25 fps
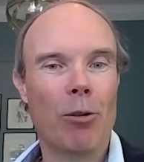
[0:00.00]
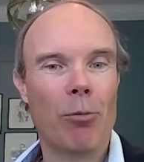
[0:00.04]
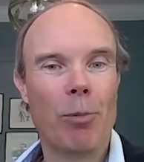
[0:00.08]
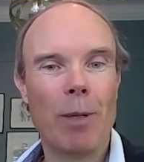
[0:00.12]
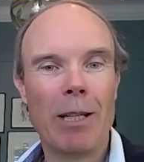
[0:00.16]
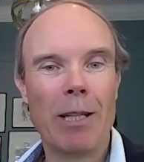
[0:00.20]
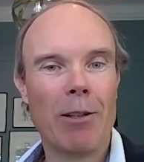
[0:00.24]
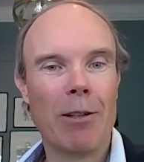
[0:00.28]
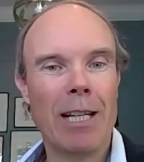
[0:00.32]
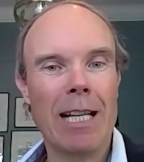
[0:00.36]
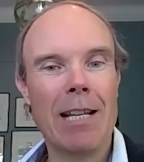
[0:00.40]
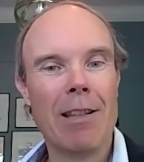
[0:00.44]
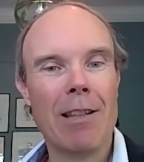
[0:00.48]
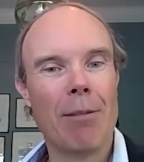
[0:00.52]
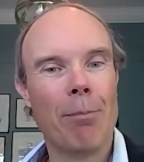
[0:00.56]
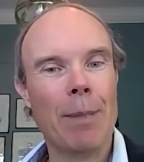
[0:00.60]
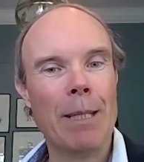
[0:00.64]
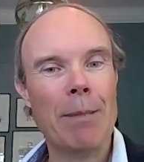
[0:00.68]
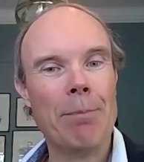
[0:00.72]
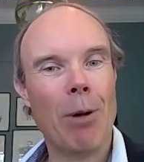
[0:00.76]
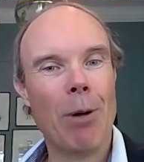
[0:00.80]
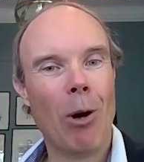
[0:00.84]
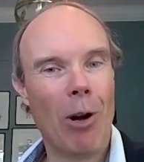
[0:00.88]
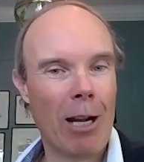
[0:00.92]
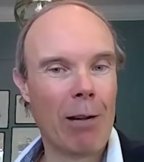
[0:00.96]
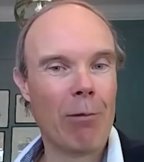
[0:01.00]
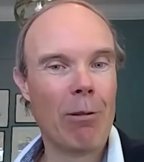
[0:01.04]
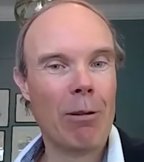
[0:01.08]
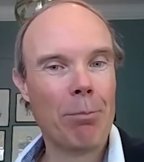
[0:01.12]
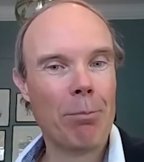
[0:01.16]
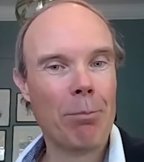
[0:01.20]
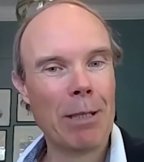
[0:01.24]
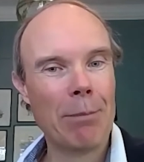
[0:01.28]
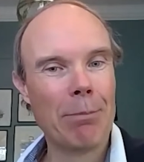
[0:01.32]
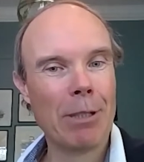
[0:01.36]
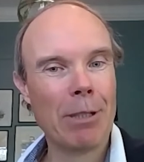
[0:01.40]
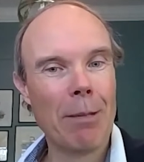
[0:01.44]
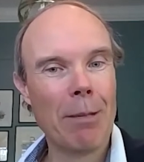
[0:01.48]
We could either be buying when
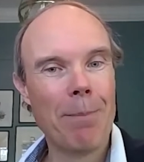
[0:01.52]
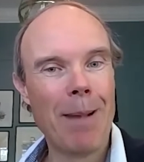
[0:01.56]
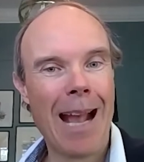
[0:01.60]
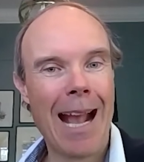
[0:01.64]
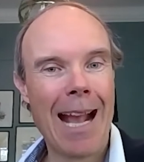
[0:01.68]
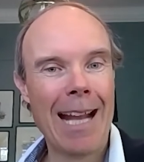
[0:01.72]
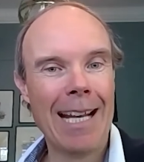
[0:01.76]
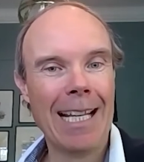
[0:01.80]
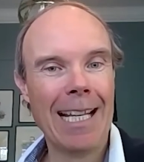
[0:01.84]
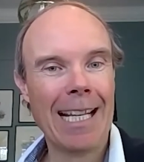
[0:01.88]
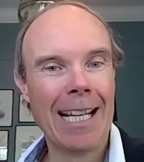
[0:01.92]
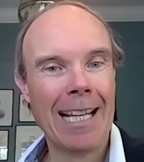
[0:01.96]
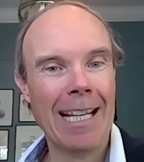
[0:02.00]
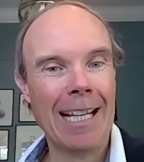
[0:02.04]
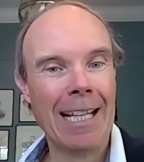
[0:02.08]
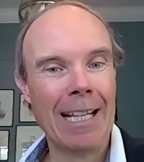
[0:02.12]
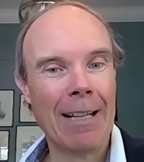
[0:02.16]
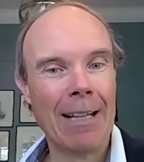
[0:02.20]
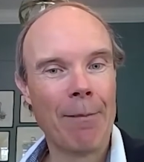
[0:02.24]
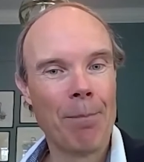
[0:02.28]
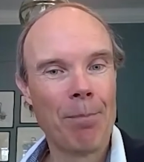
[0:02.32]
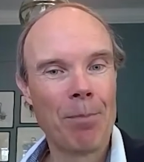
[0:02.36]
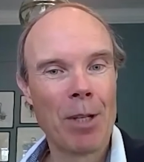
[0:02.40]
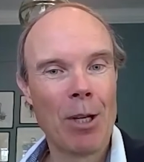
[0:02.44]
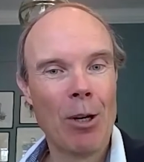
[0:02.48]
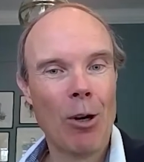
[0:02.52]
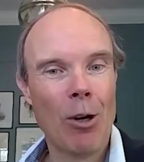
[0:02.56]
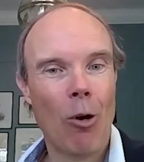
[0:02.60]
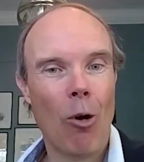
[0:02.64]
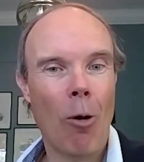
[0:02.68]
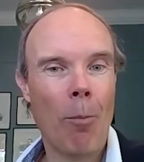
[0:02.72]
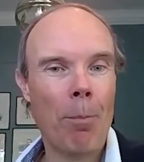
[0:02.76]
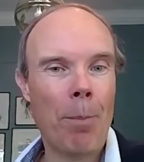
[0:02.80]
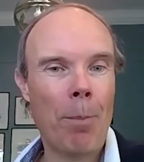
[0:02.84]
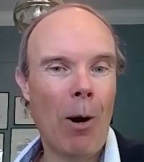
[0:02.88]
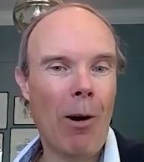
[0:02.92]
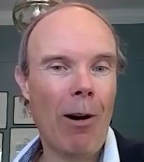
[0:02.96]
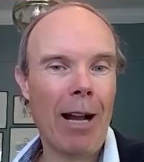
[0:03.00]
people are panicking or
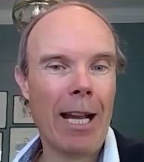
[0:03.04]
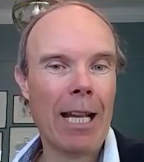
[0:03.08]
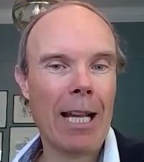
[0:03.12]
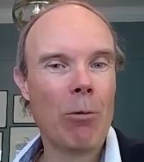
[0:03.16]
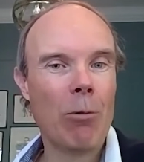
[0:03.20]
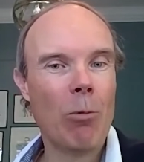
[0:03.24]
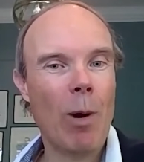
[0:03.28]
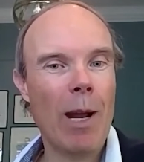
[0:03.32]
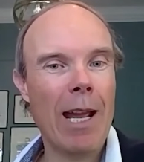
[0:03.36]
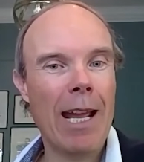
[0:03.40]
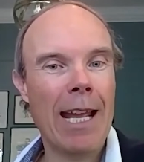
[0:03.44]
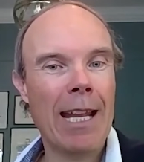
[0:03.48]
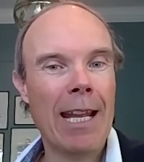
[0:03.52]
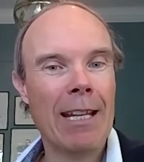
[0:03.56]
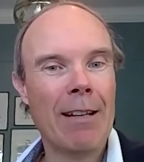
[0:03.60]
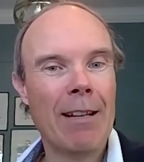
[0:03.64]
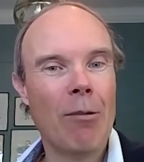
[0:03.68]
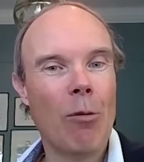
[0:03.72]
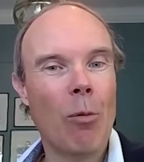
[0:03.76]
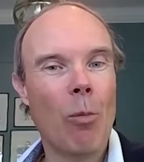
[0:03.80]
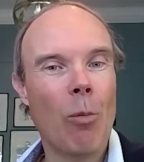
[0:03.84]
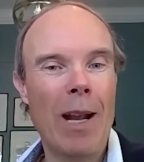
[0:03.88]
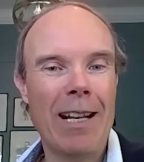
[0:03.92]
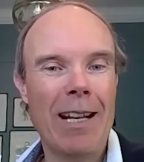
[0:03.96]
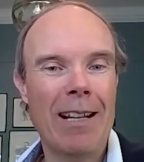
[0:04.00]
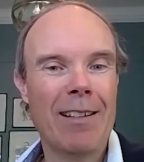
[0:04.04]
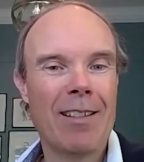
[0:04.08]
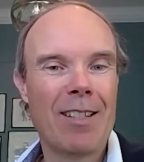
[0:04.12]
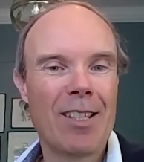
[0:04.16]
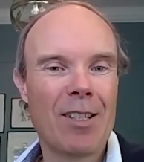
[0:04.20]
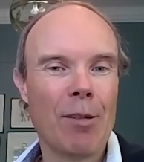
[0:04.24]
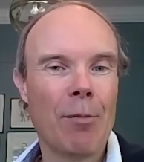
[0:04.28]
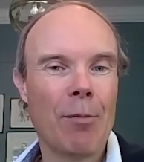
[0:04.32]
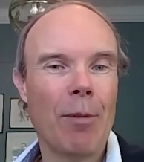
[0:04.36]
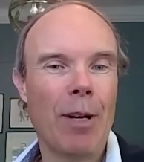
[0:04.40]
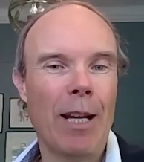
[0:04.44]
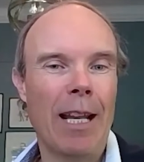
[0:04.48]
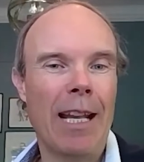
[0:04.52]
buying when
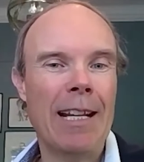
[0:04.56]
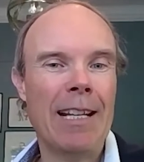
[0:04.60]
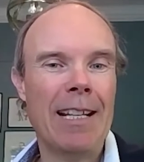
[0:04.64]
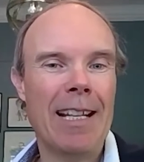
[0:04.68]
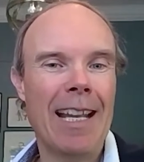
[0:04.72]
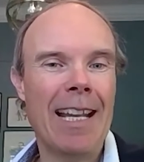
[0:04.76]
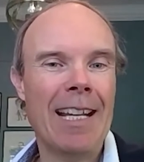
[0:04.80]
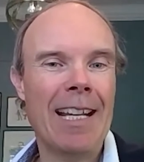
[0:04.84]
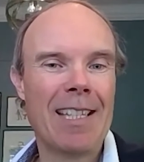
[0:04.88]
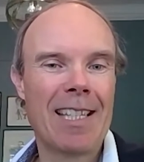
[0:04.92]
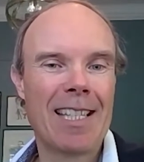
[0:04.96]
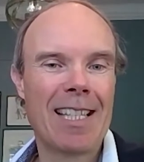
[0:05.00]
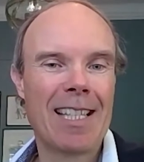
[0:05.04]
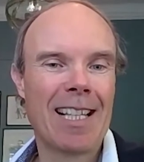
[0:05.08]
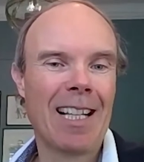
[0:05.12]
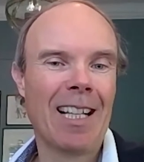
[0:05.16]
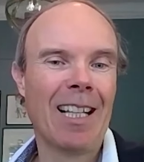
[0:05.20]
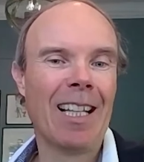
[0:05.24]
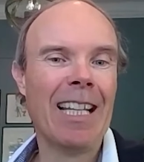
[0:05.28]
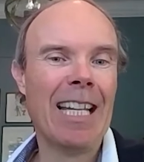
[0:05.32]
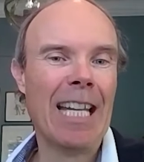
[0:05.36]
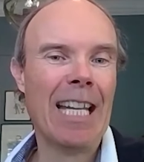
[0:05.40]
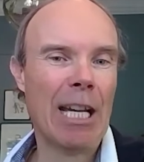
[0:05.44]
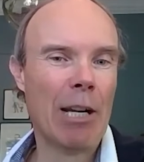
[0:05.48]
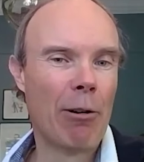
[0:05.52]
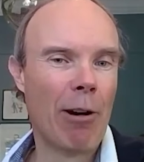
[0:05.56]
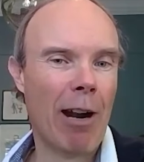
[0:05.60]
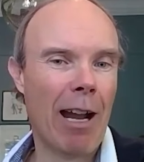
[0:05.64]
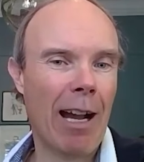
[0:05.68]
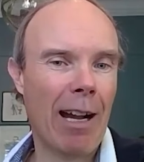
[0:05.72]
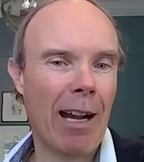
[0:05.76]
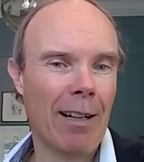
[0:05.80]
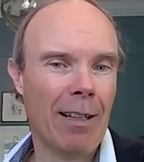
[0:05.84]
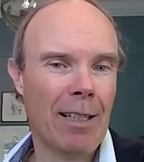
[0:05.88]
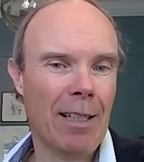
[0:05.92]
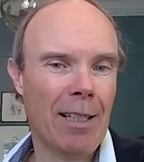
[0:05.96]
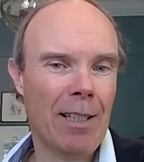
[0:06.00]
it's clearer